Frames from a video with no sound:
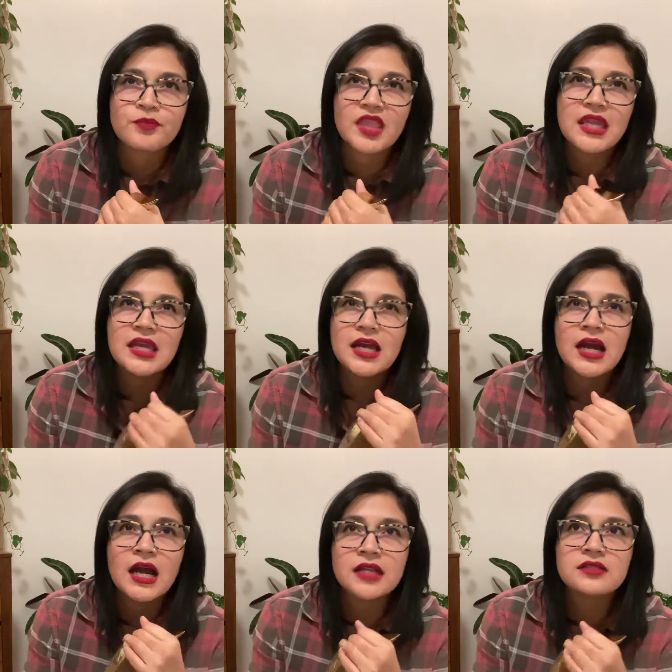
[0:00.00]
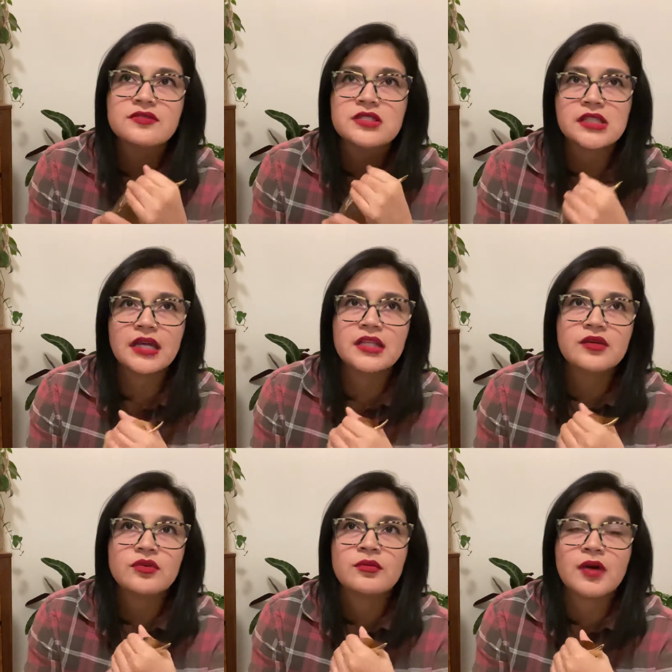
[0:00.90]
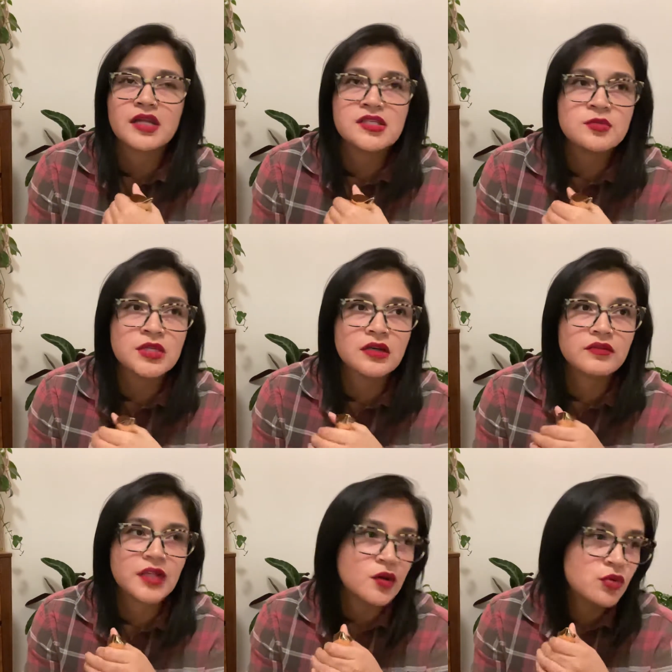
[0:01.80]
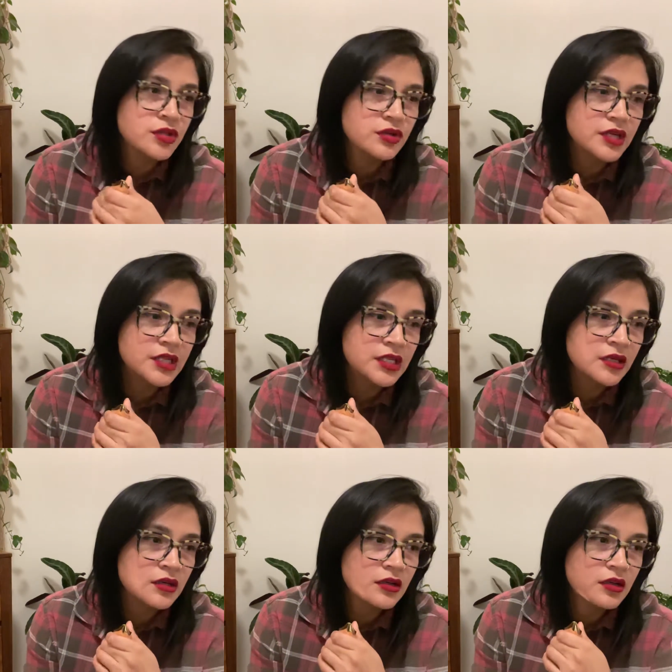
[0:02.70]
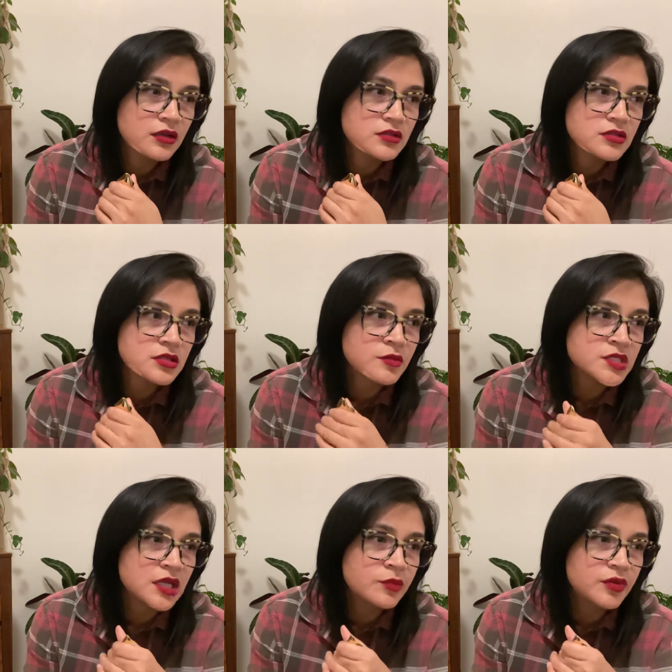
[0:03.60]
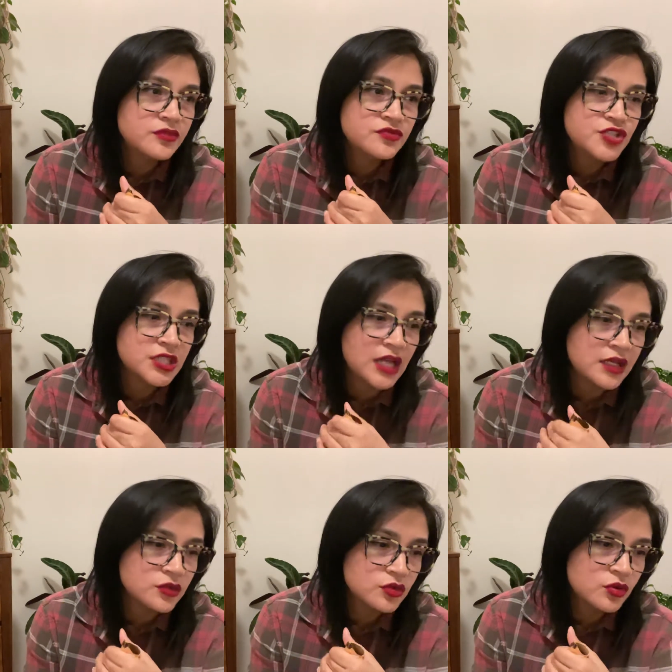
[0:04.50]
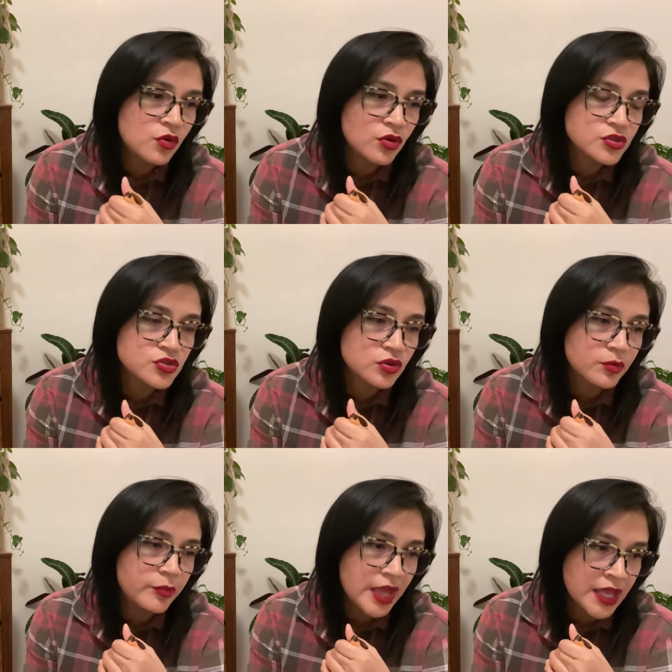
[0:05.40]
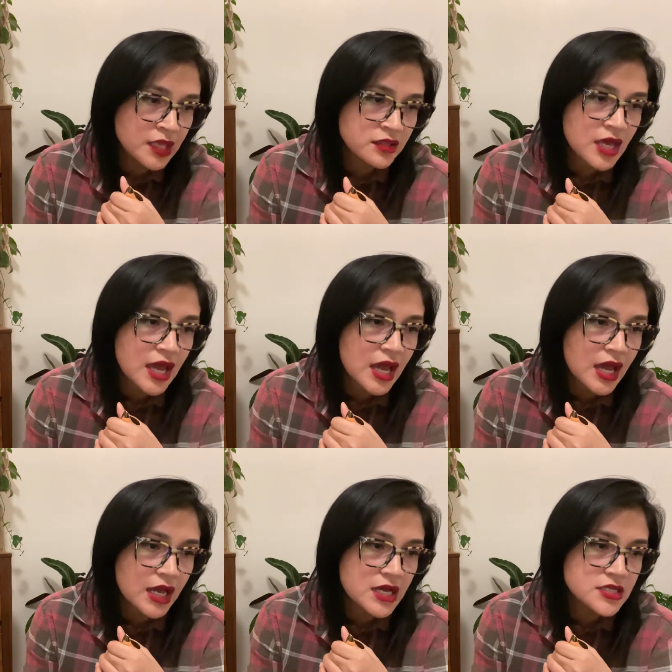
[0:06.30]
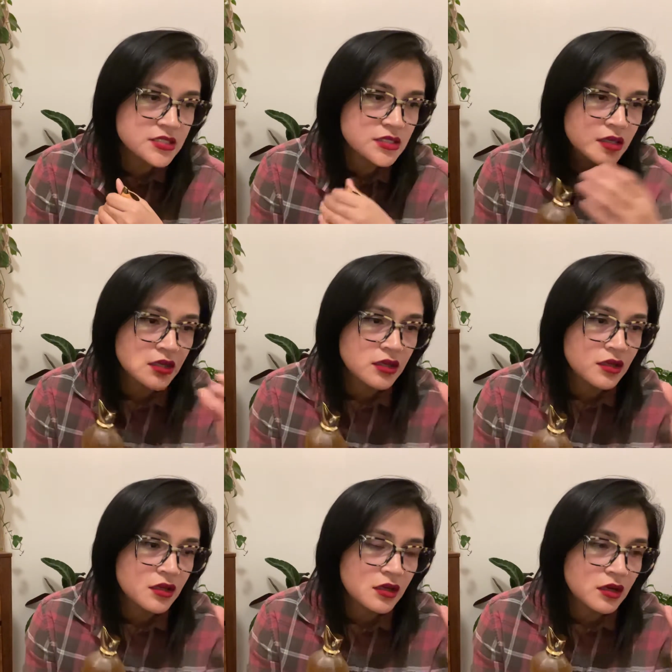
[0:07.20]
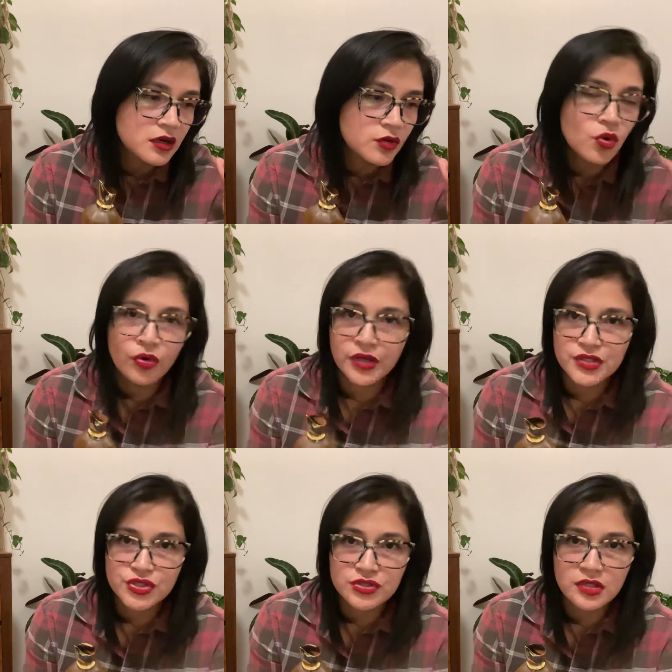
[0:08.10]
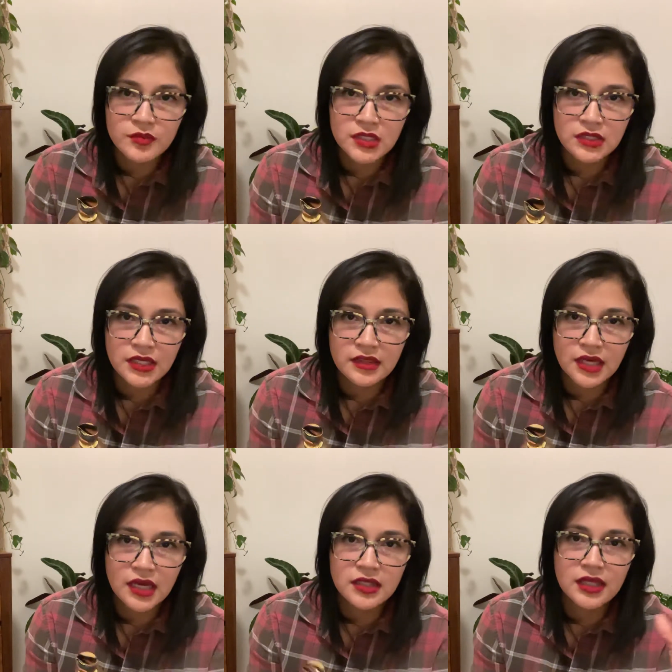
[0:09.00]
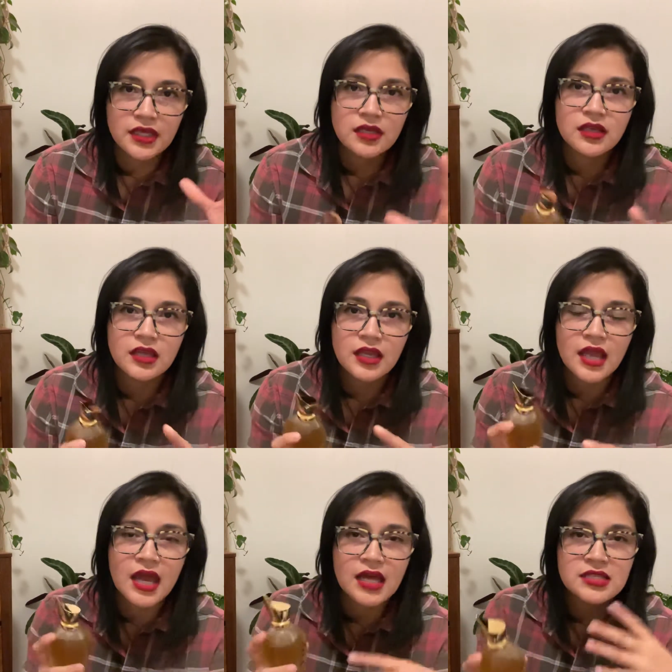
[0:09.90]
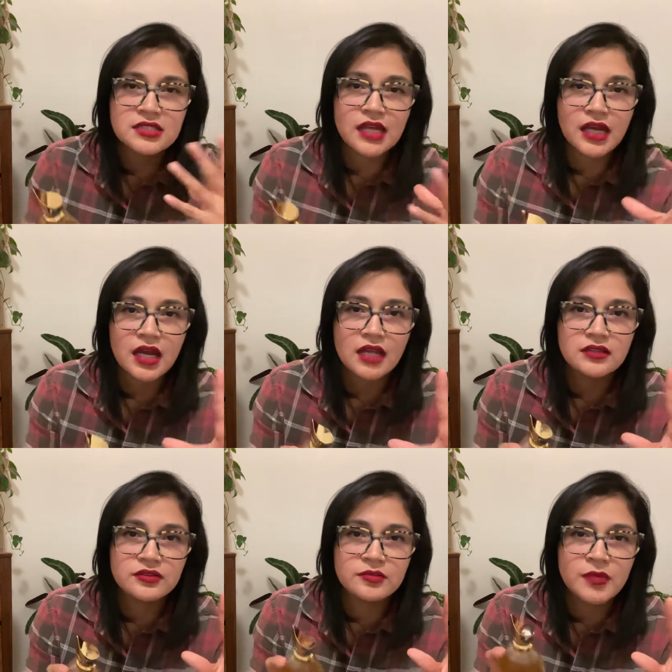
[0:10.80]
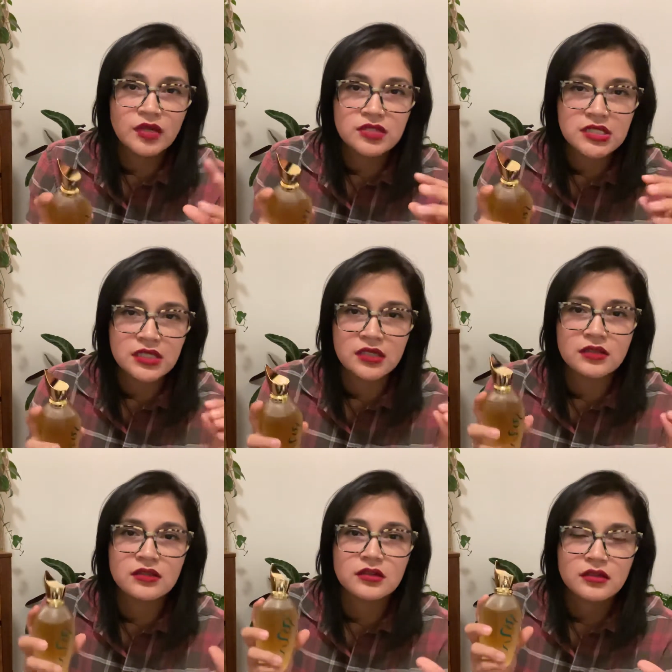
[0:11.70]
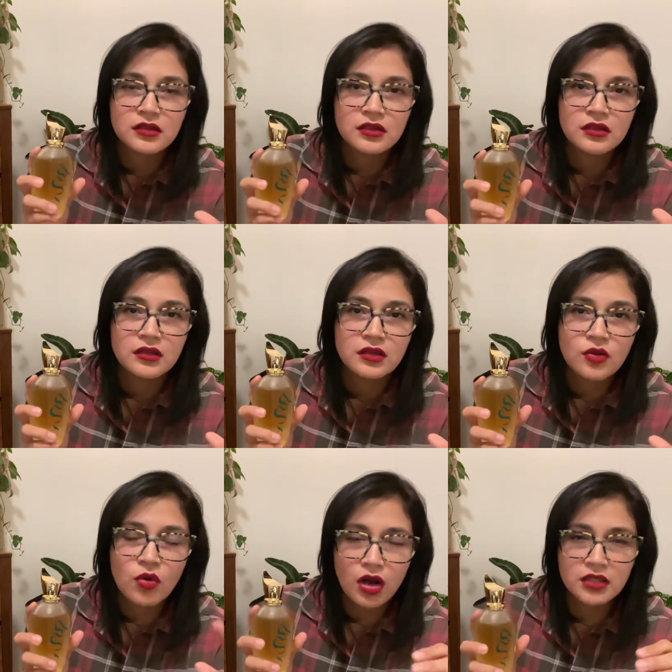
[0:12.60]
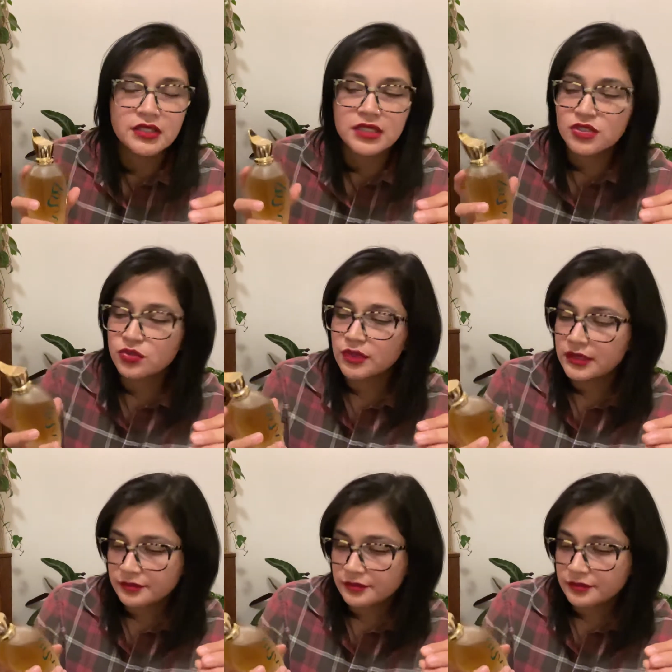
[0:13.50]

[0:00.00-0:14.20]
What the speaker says: It kind of slightly reminds me of like when you're eating some type of gelato or sorbet that has orange or something like that. Like it has that kind of melting quality to it,